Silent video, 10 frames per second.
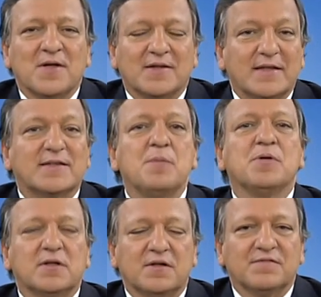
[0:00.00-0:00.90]
that they
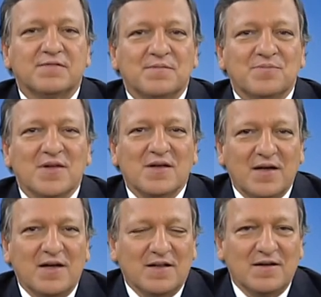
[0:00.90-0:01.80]
believe
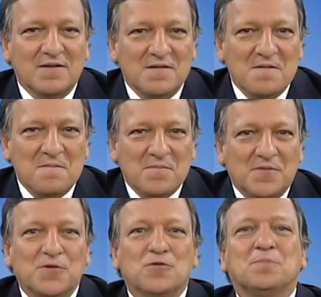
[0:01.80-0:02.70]
in a
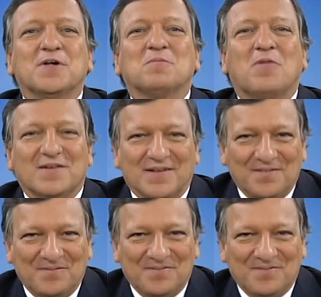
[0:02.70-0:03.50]
European model,